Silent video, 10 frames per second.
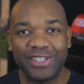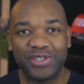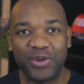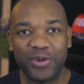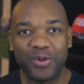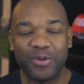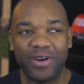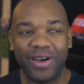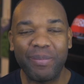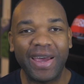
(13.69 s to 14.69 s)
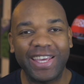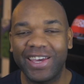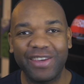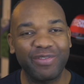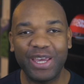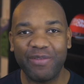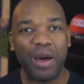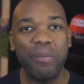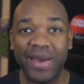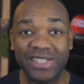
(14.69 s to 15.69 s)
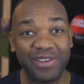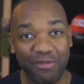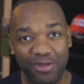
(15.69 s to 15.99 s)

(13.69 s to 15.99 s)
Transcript: to give out a massive